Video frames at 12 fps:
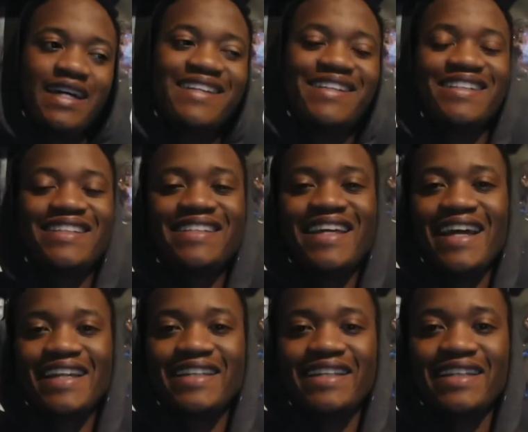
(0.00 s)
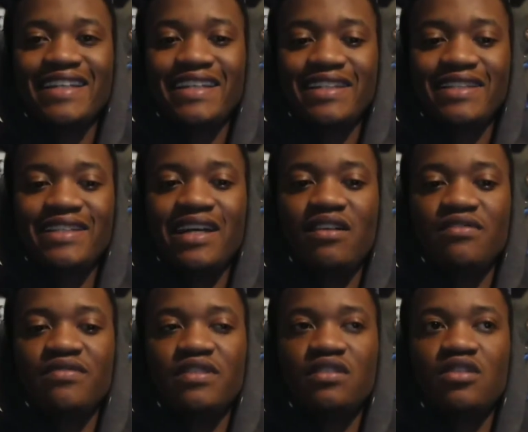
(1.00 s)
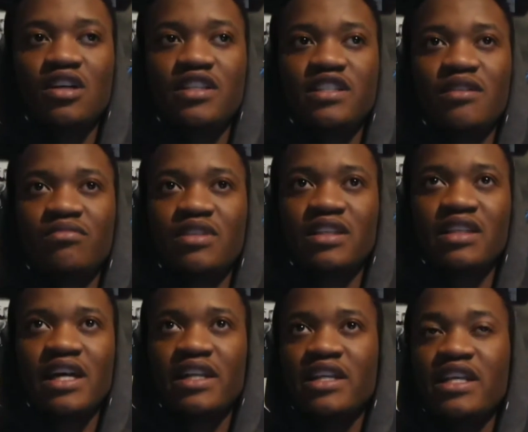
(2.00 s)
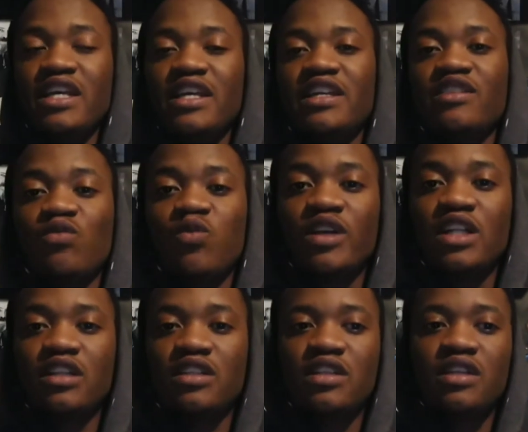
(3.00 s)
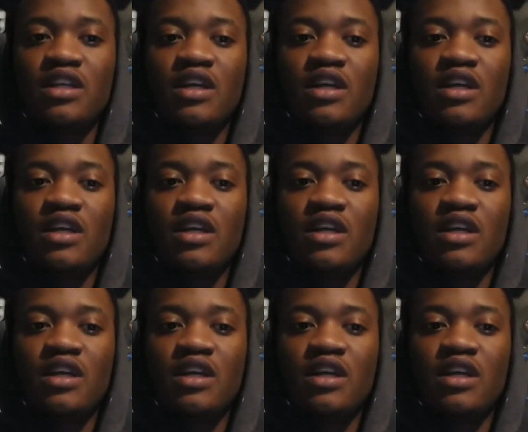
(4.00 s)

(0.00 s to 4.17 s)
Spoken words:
understanding itself is not something that is willed